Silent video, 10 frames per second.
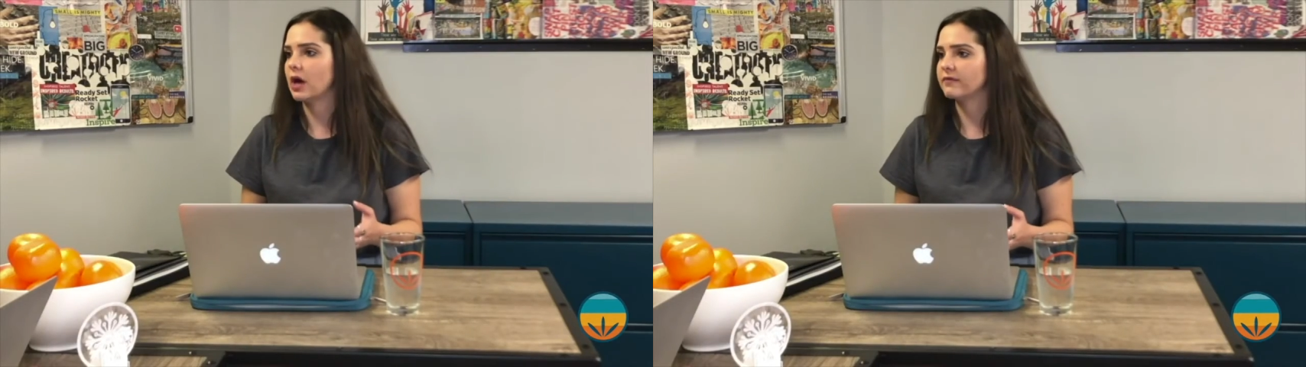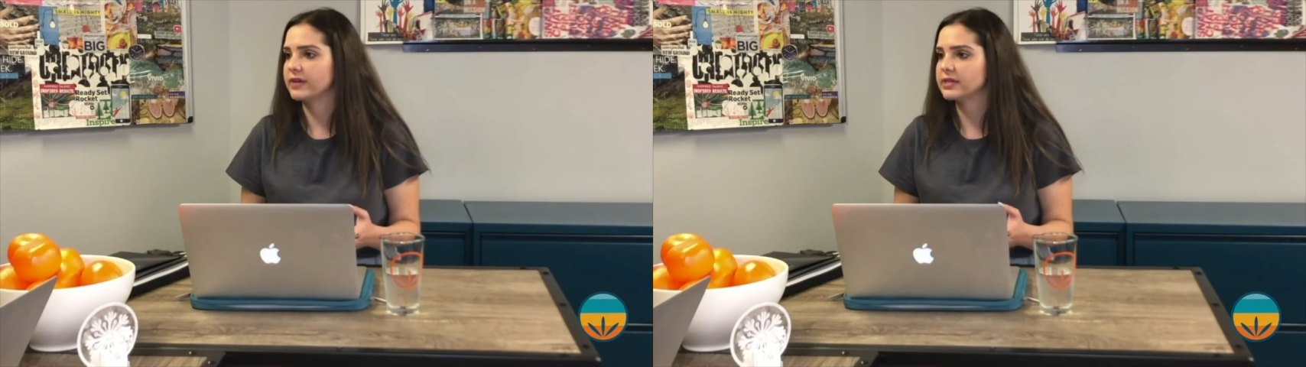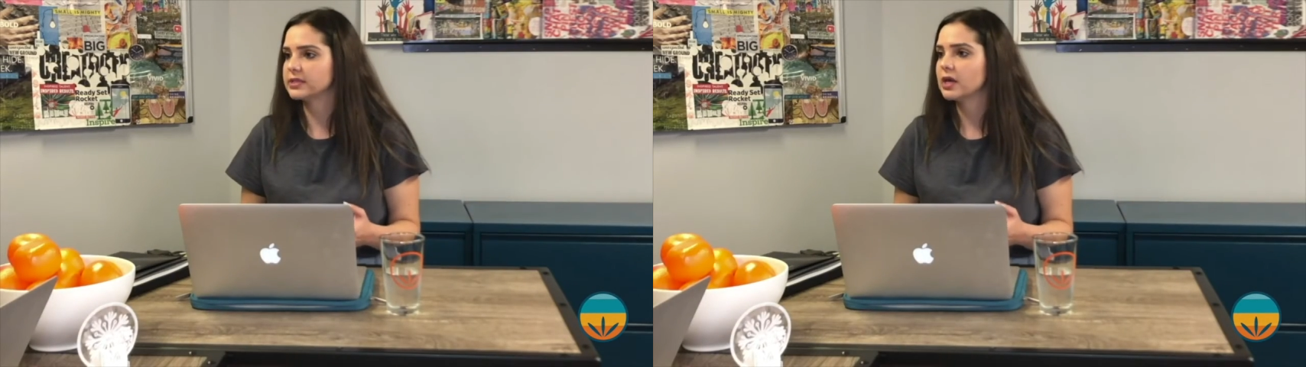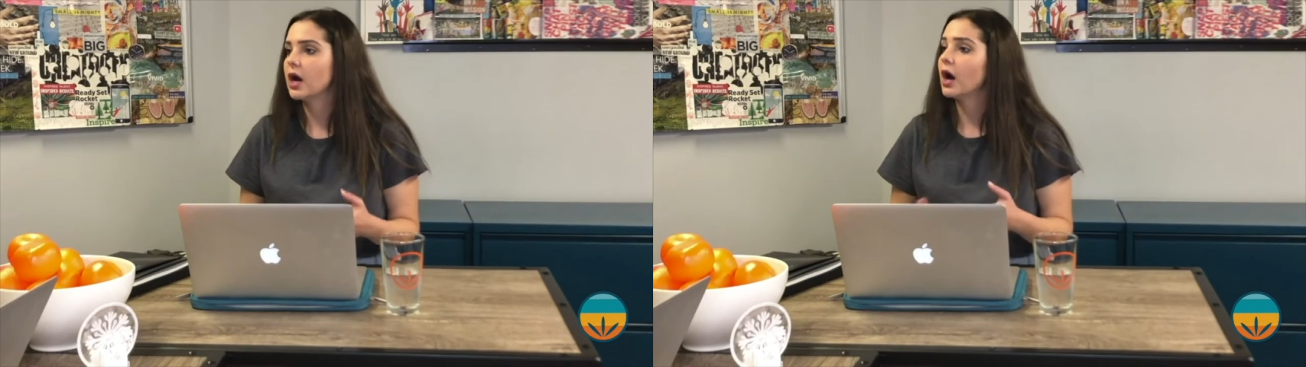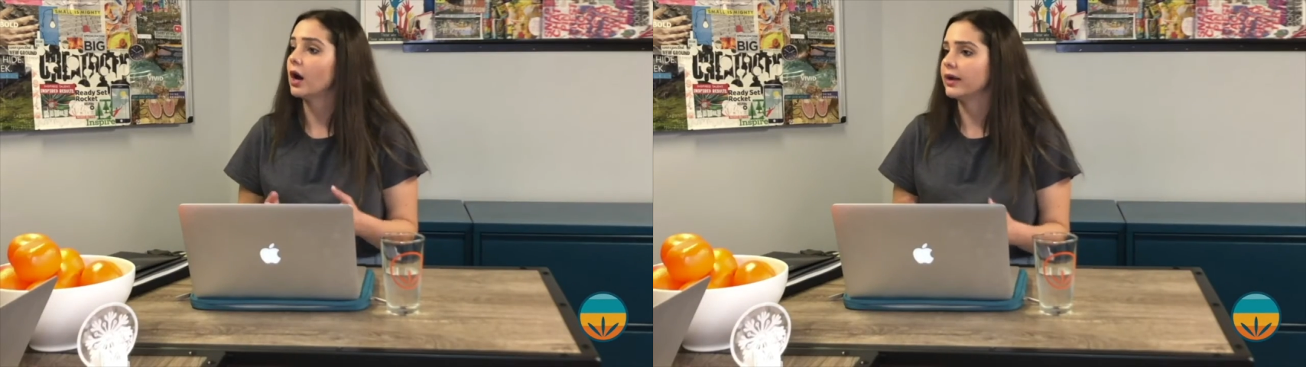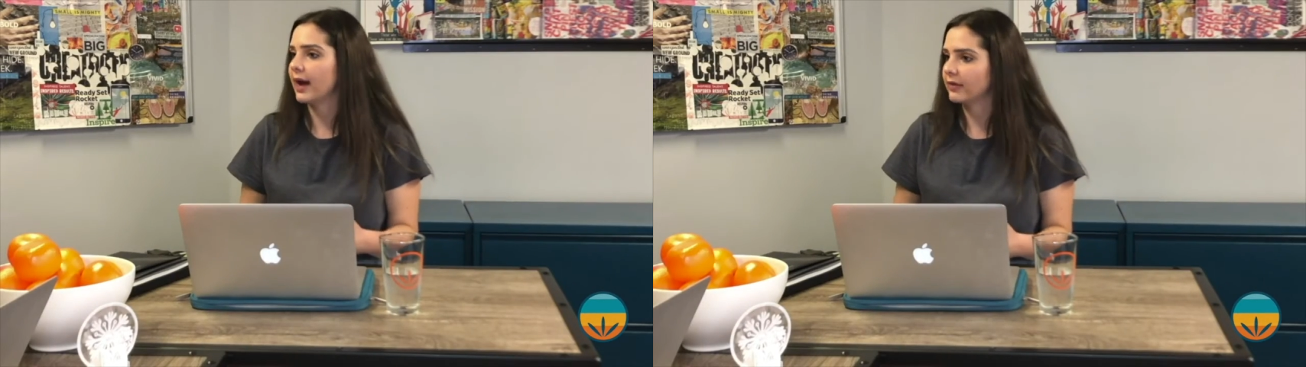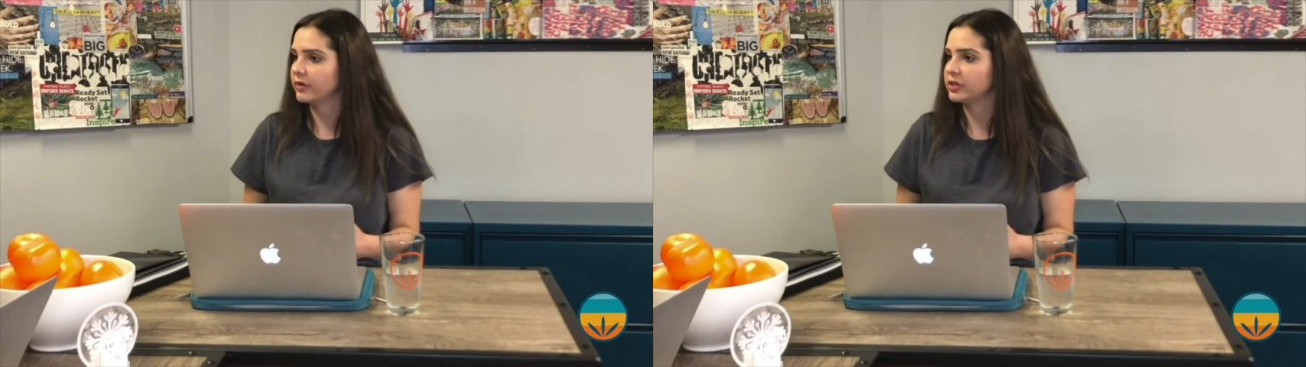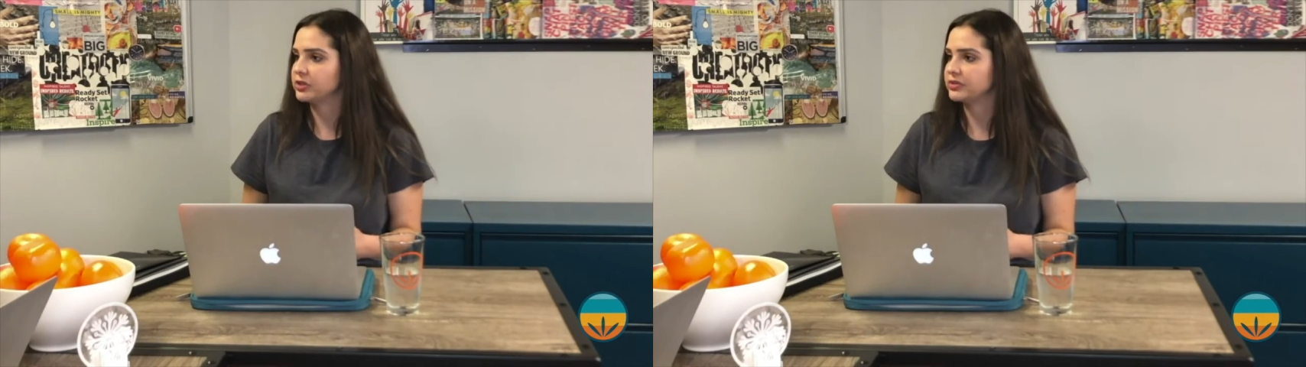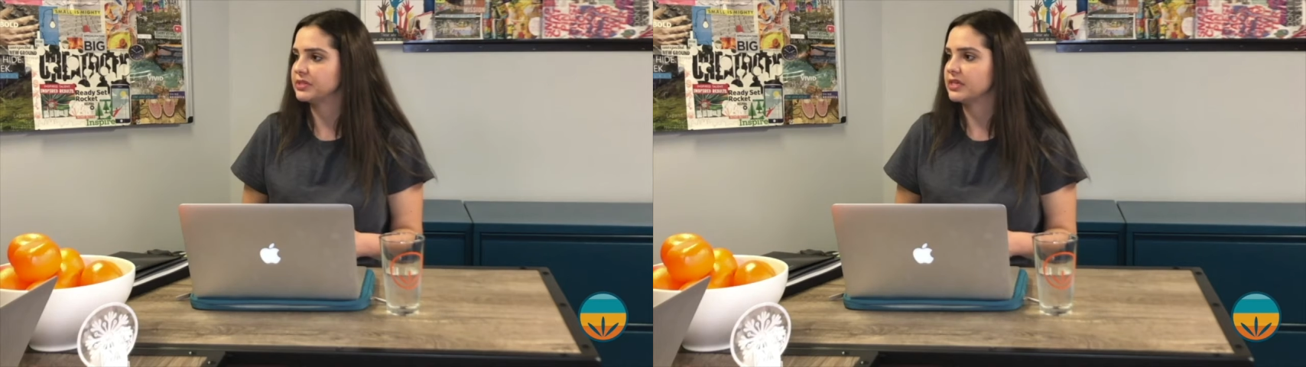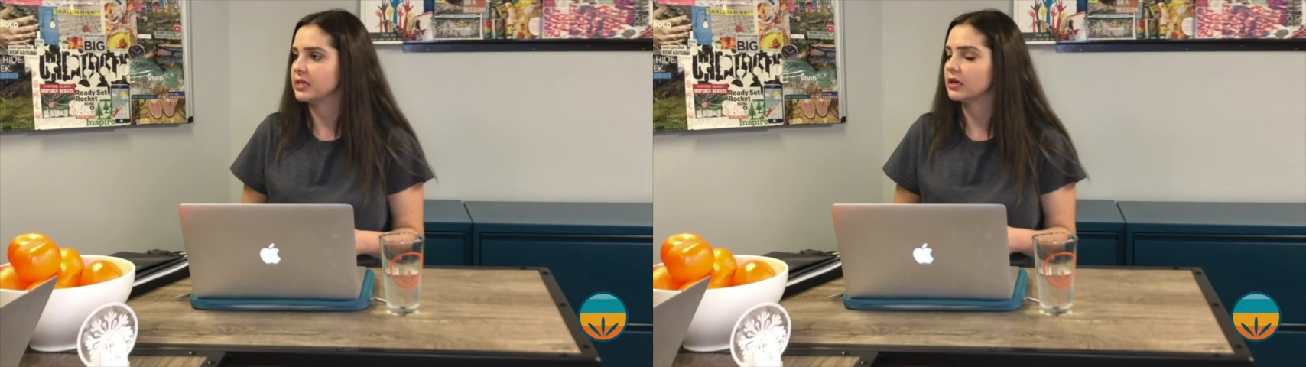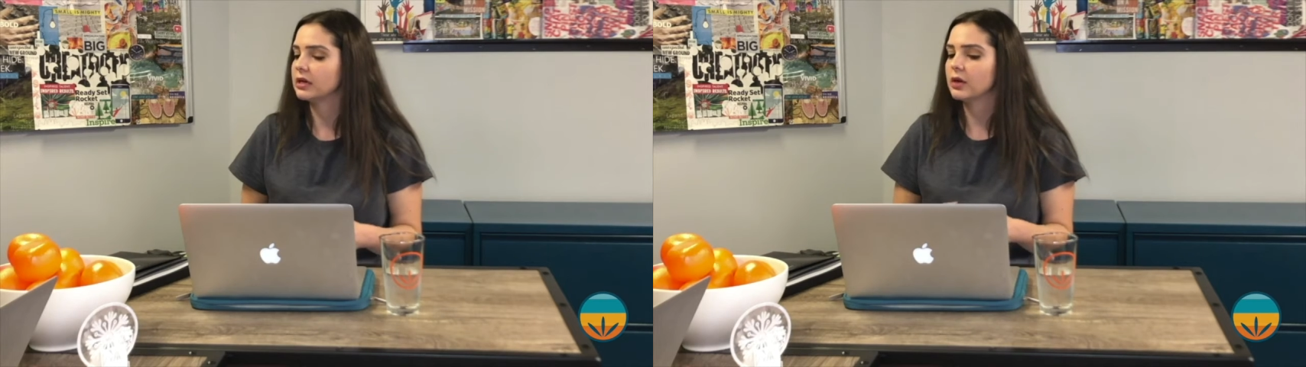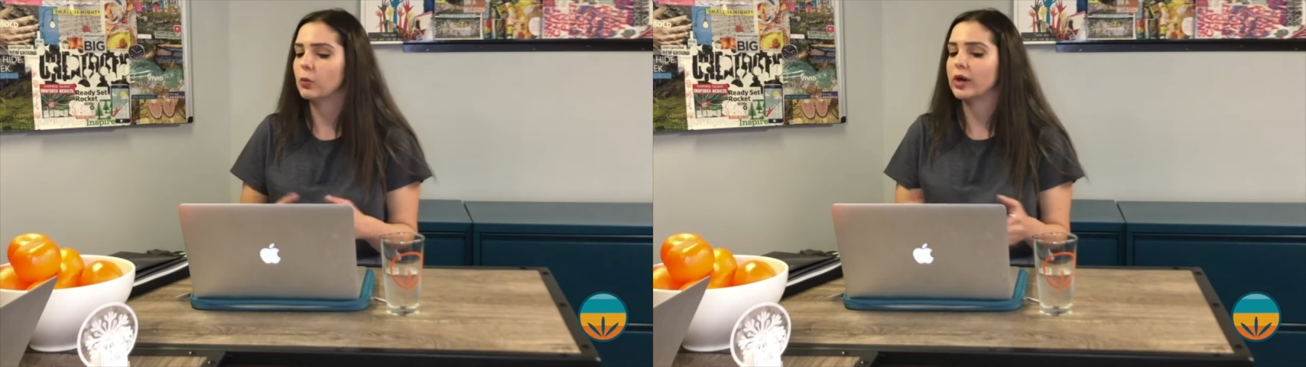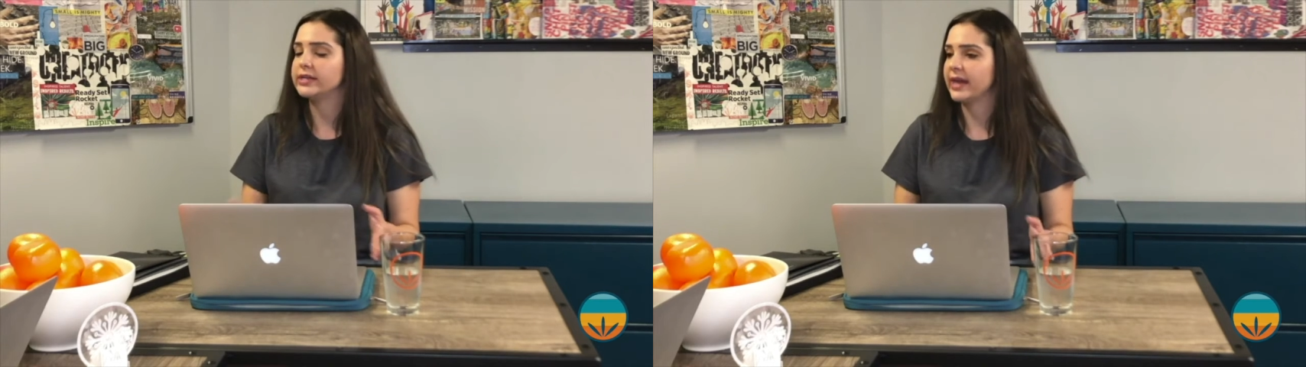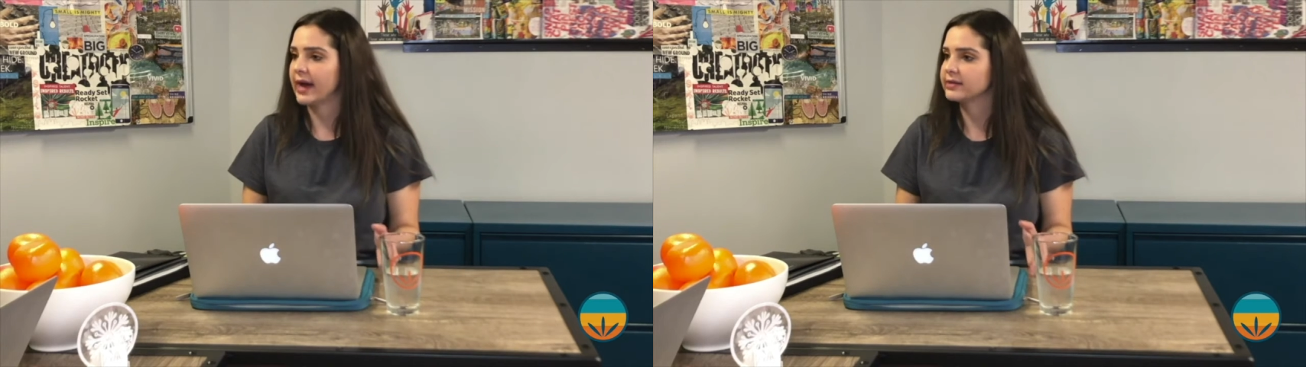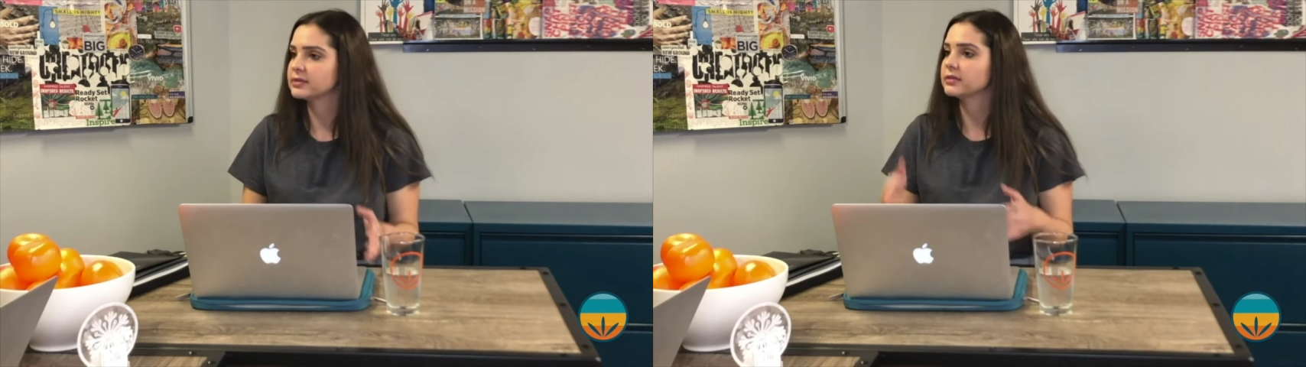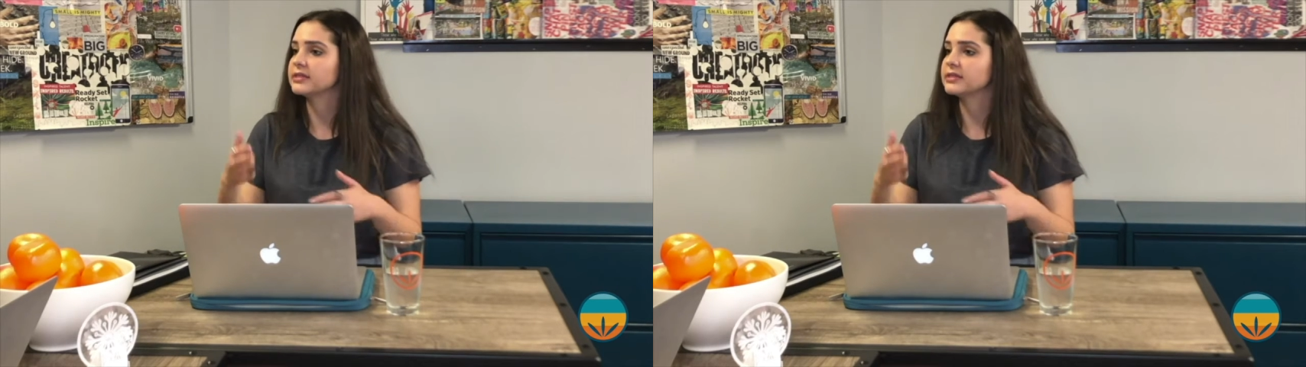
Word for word: office. On average, you see one desk,